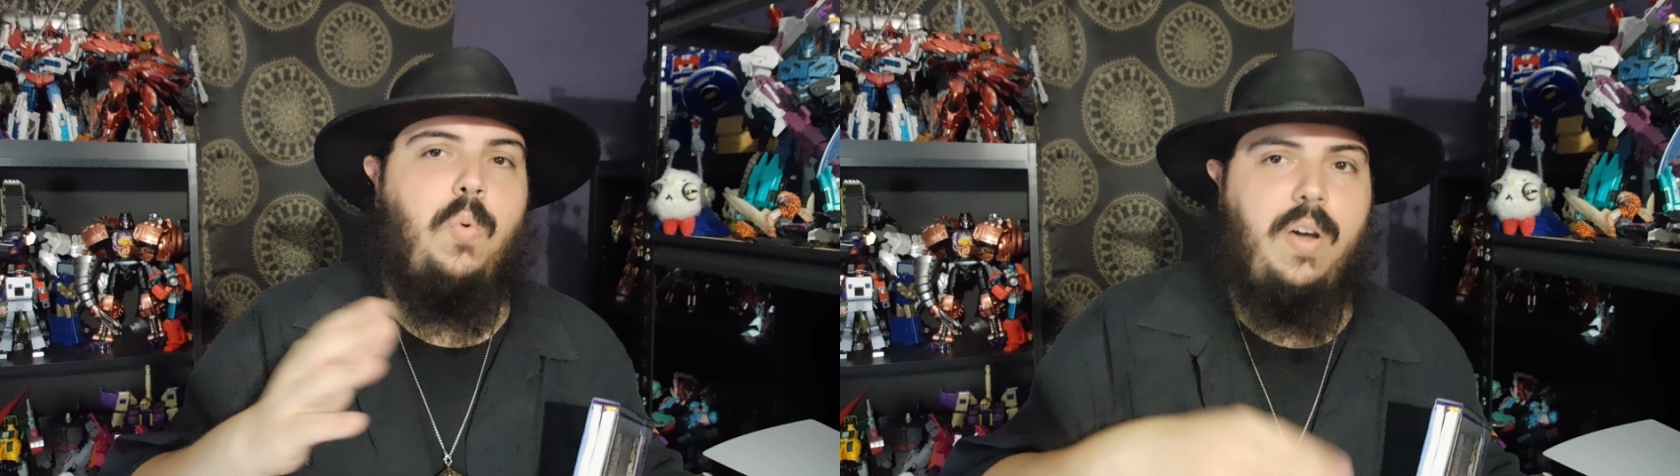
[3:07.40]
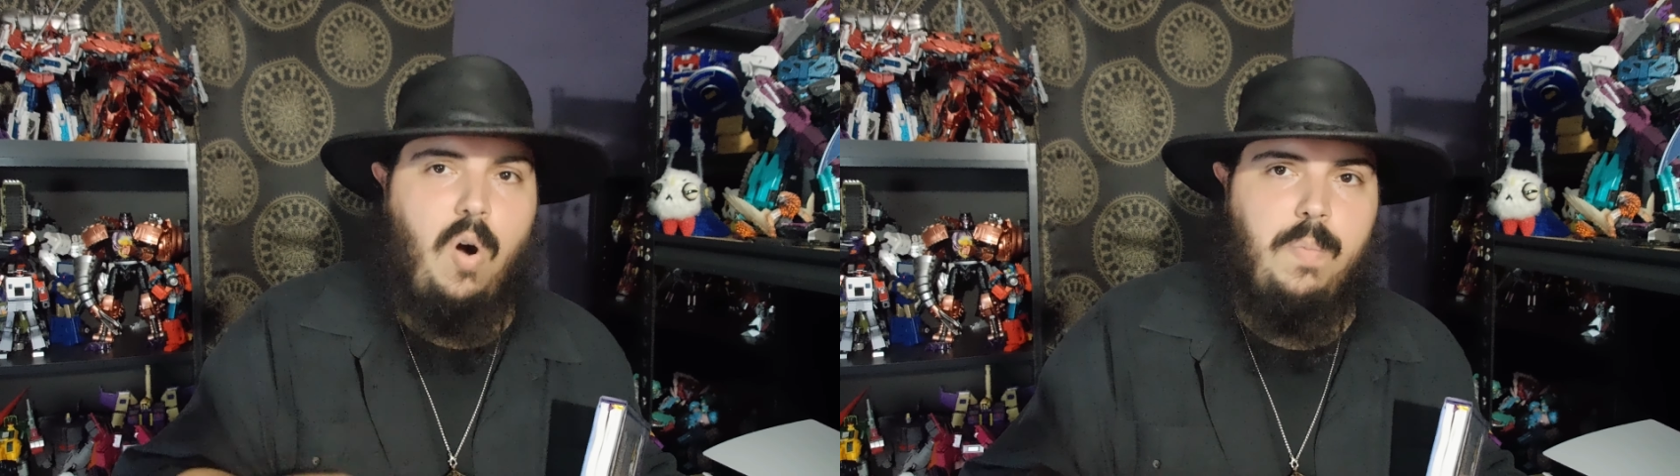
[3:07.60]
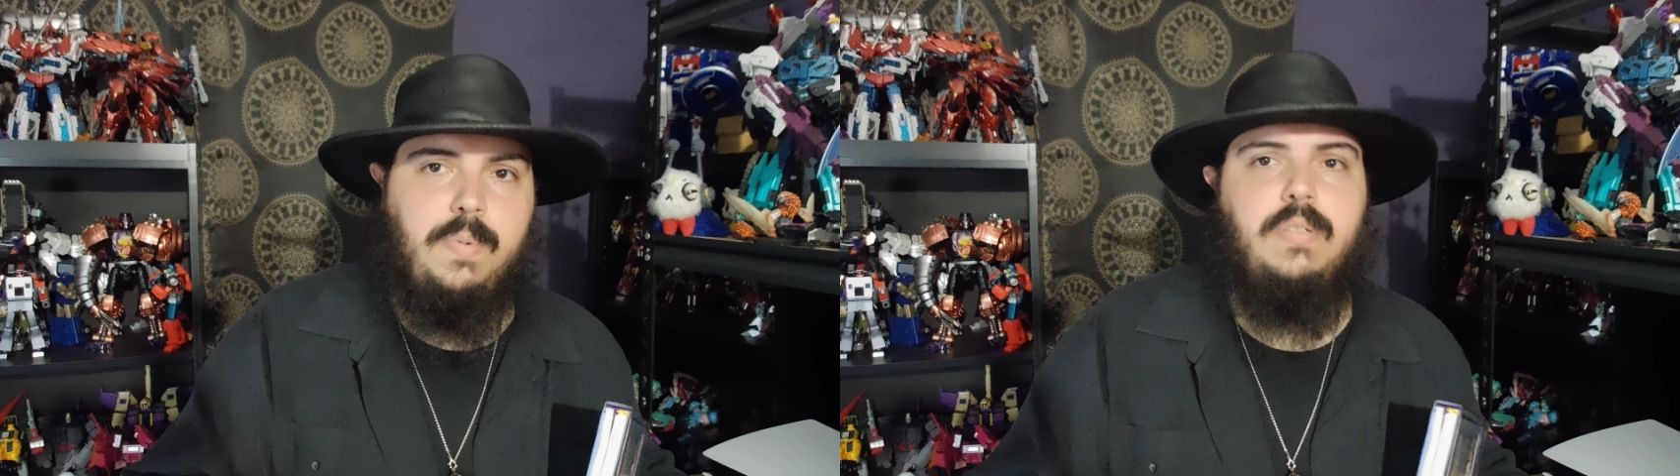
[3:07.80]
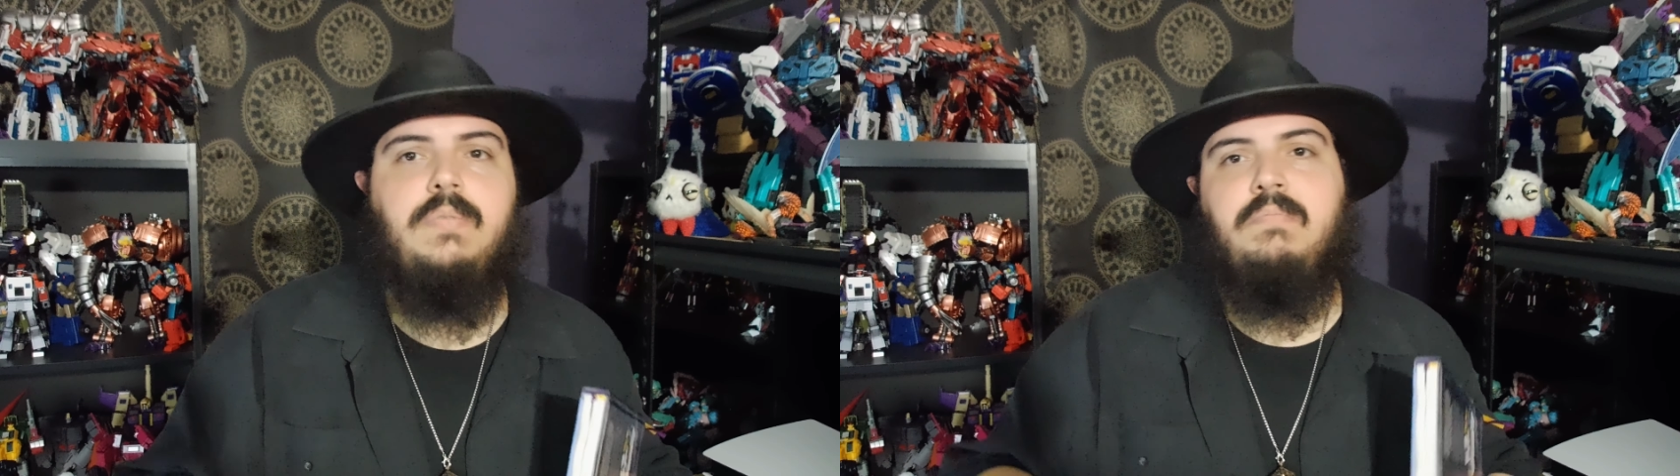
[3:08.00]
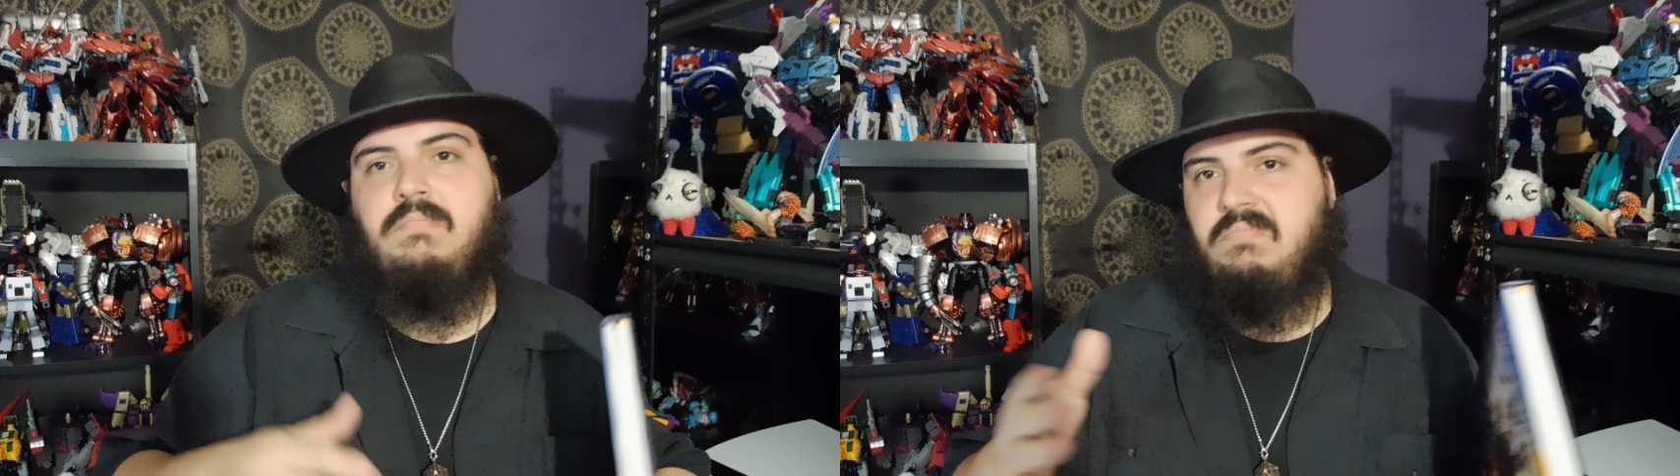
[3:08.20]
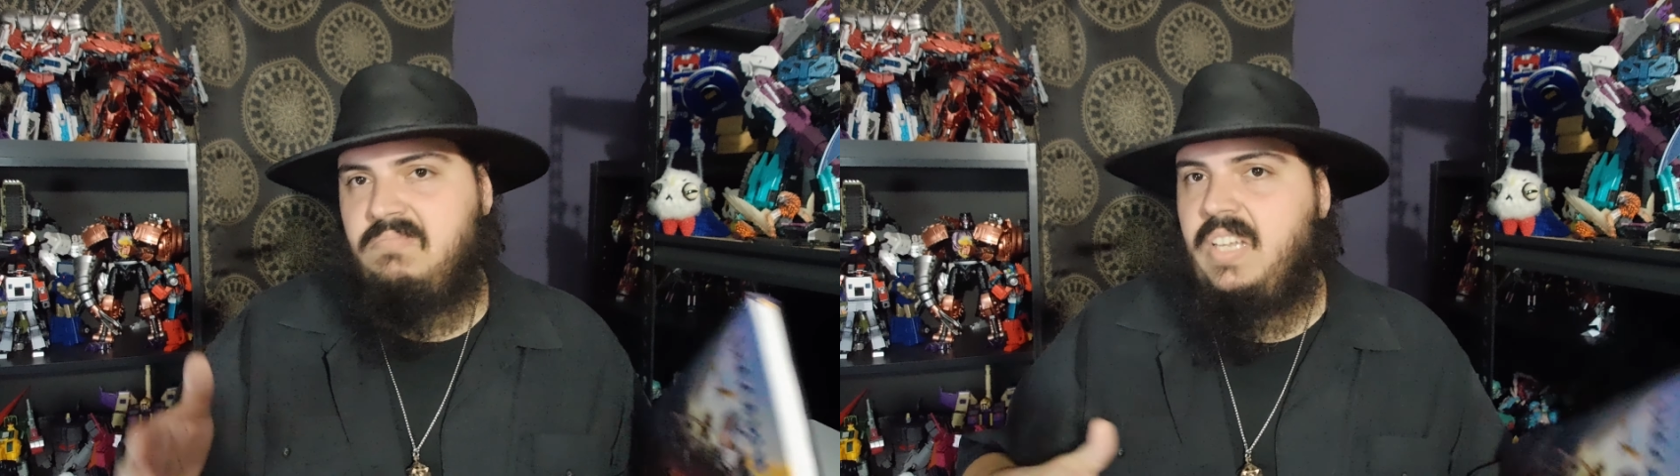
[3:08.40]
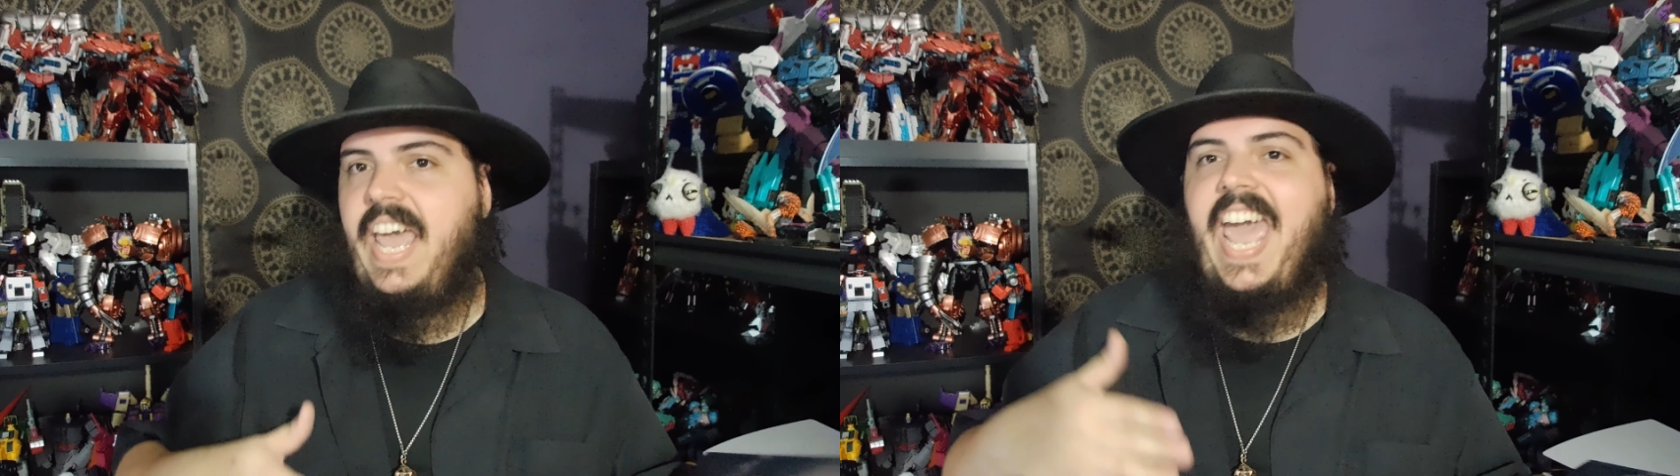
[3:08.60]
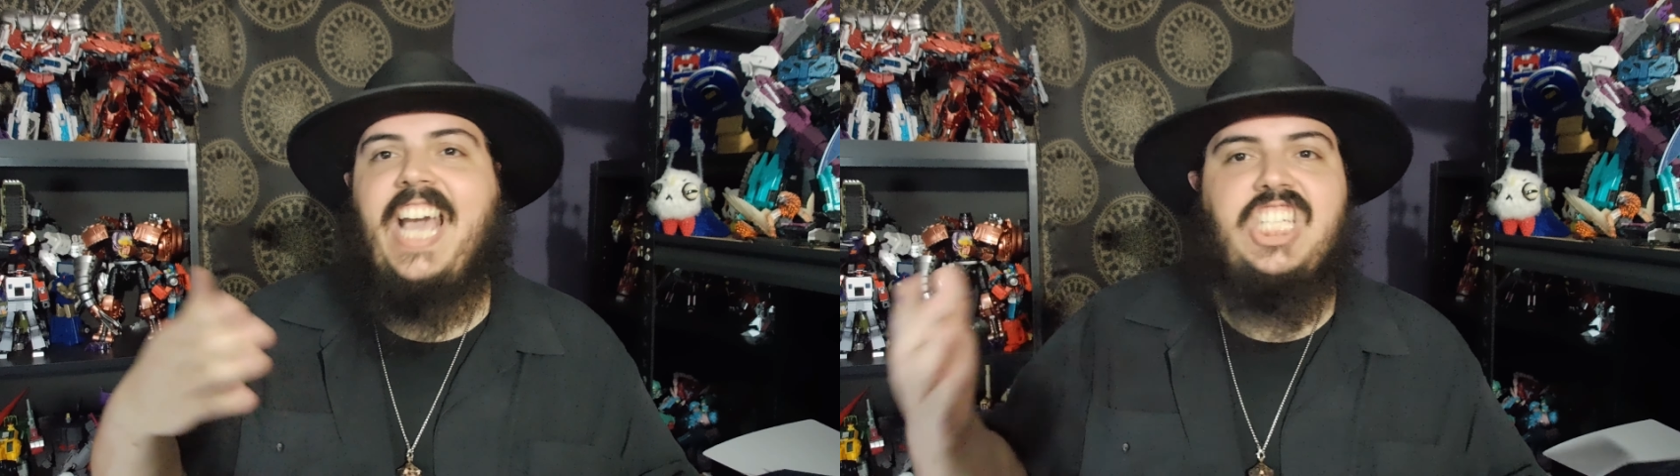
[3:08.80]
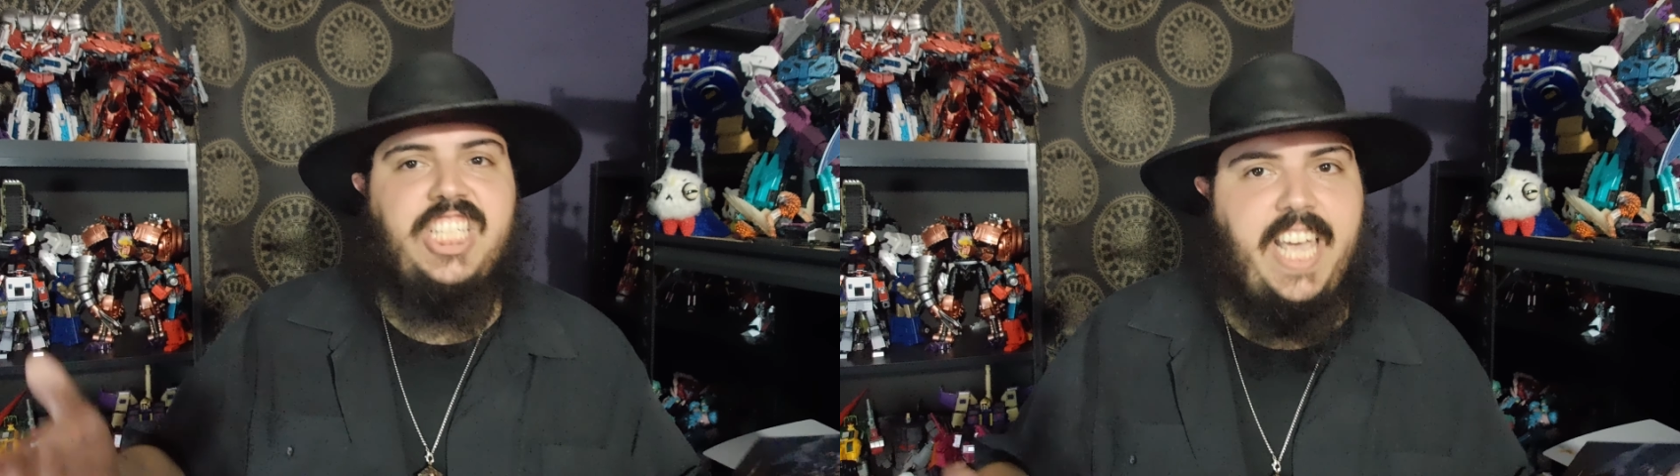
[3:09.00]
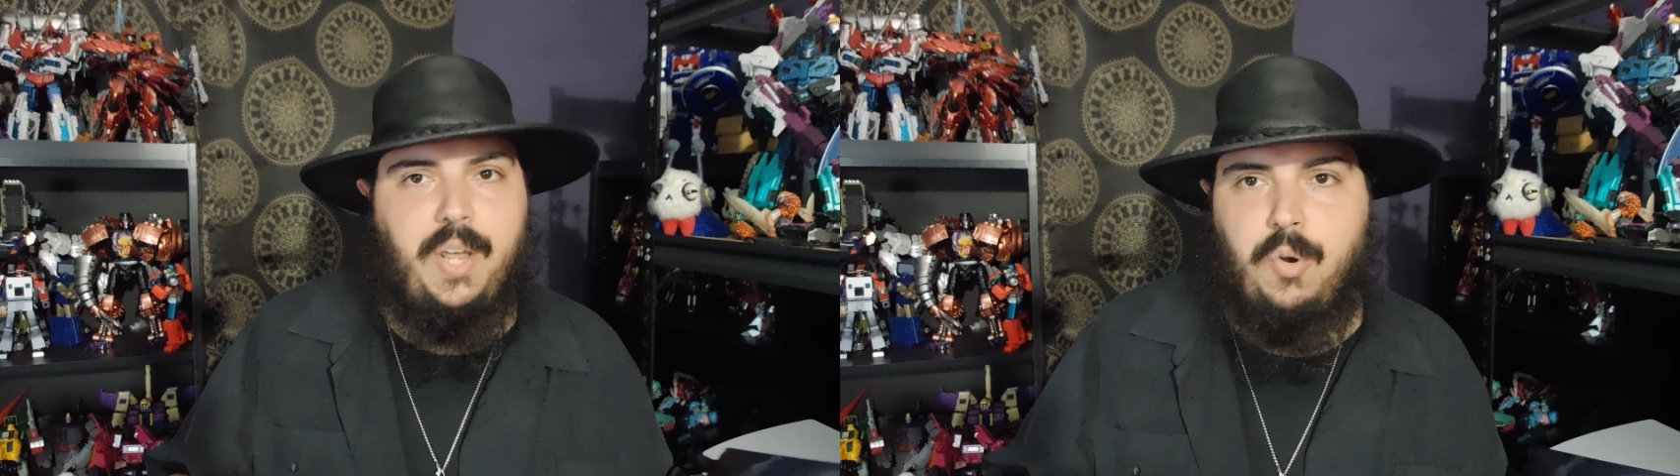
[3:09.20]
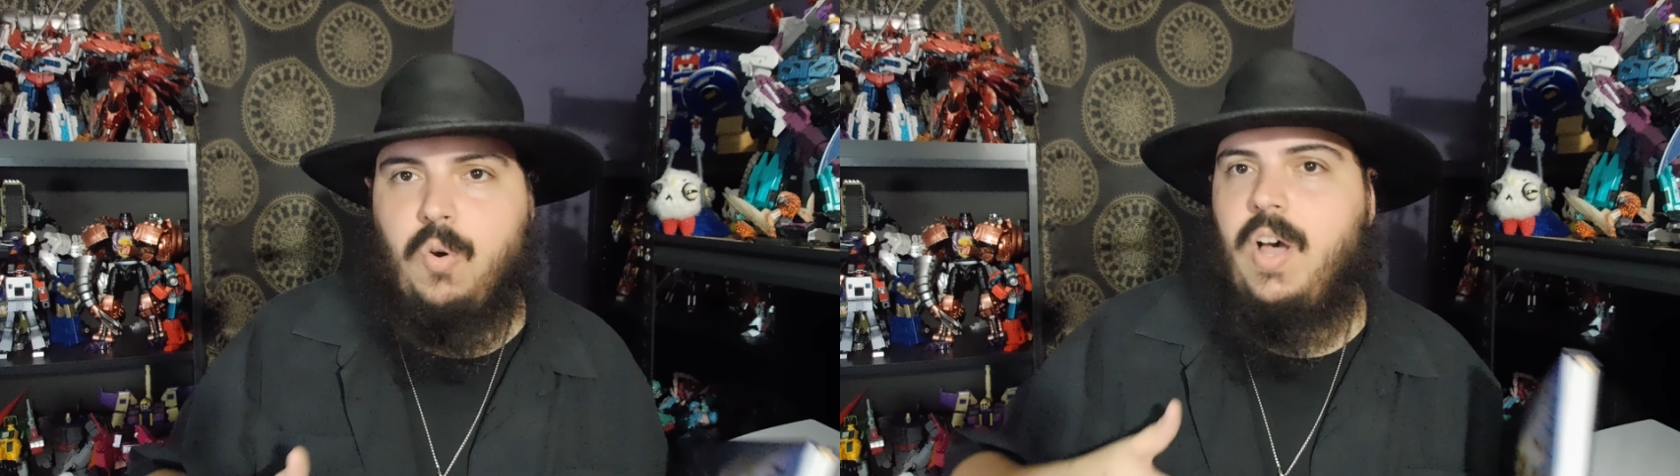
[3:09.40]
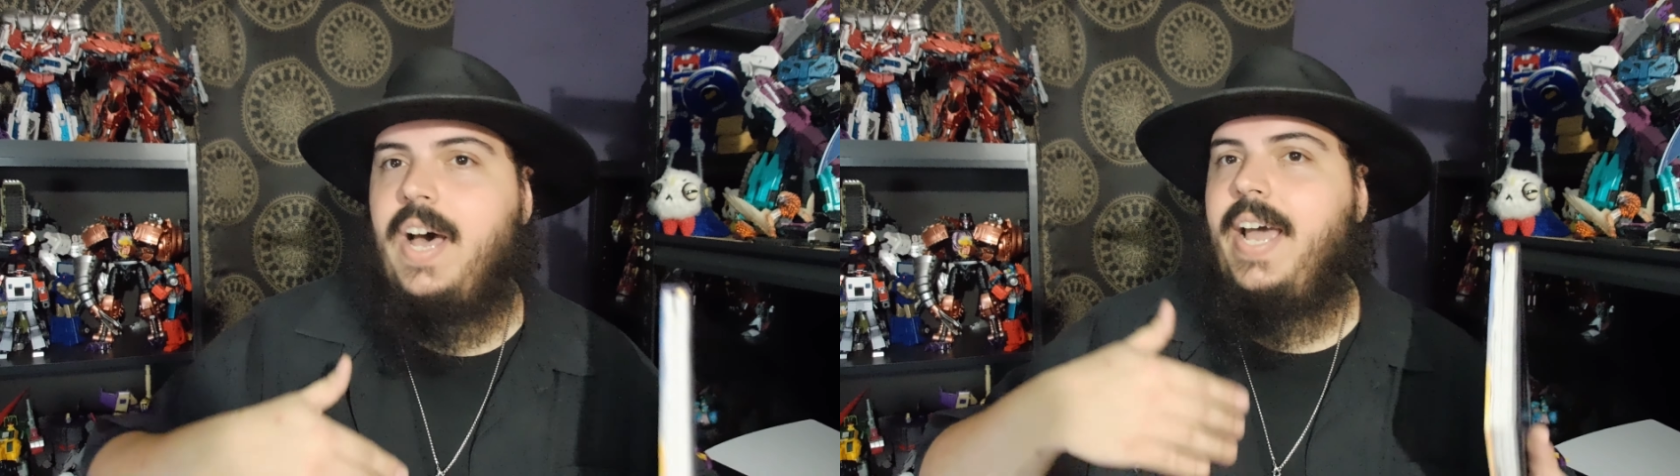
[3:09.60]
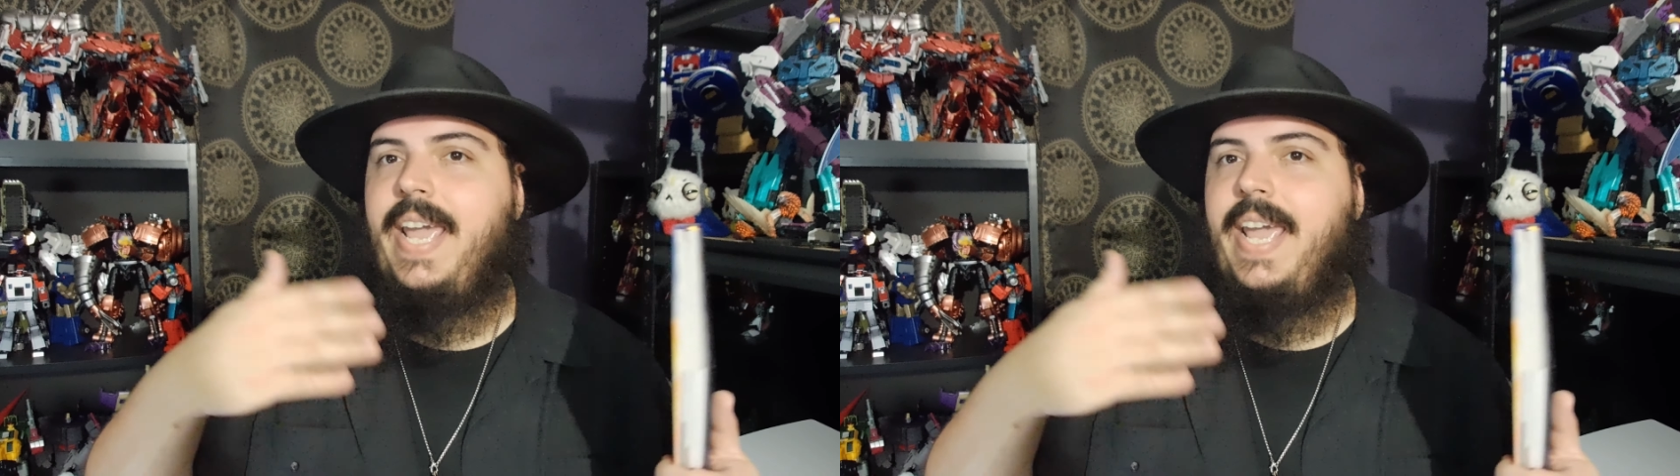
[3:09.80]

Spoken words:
with hope, etc.,